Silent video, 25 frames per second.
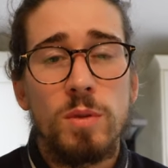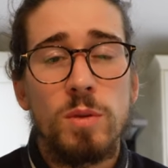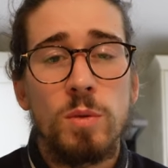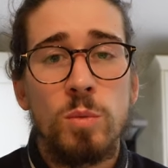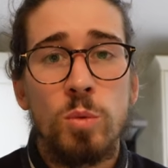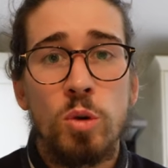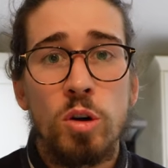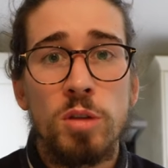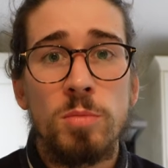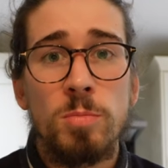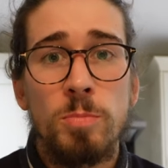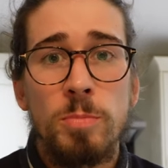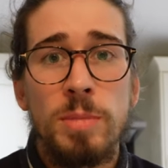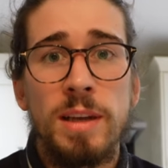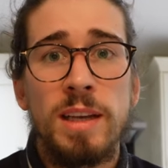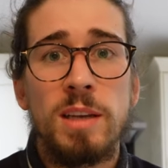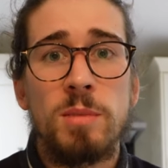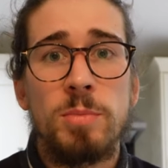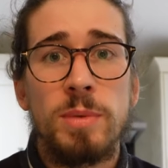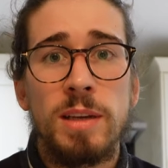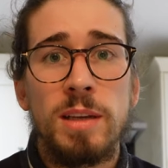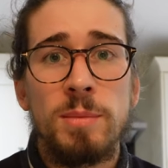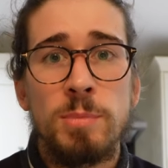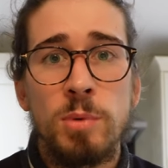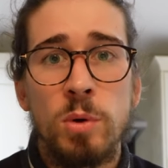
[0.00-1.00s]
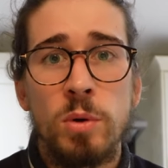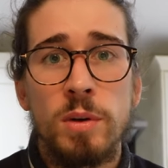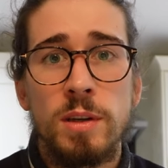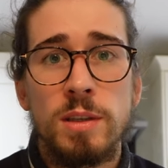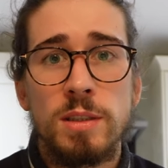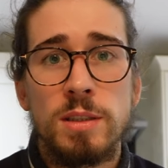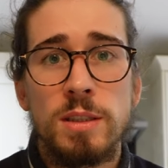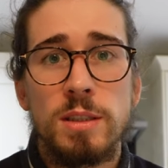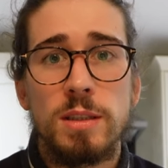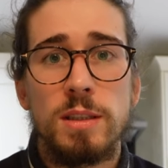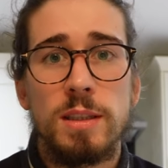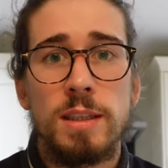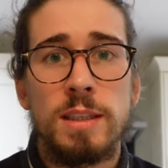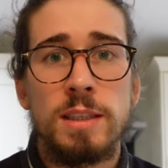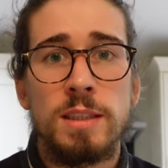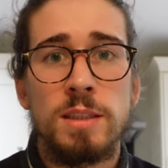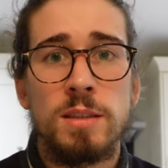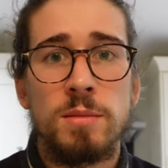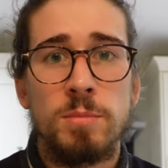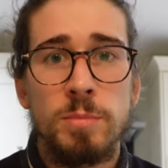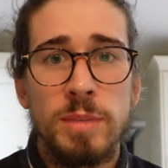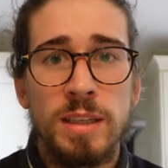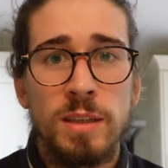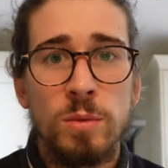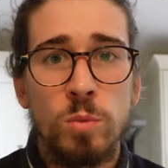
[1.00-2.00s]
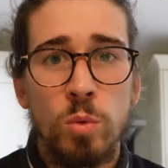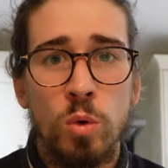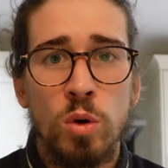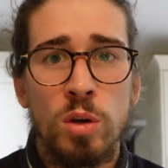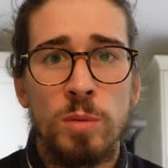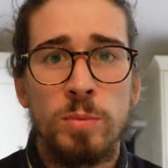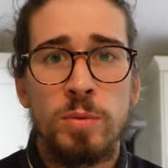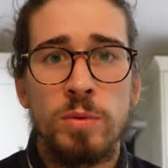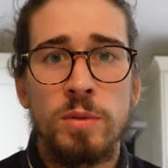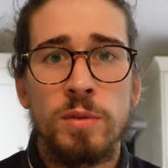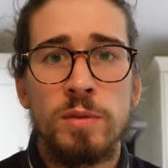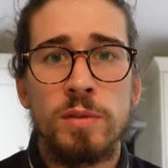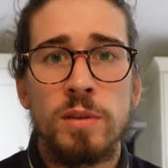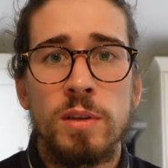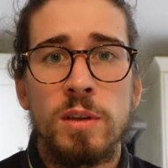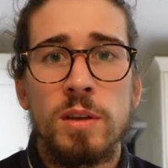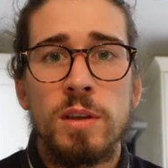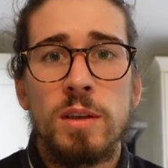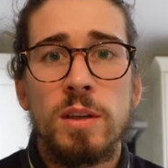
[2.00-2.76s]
One big bonus is them being waterproof.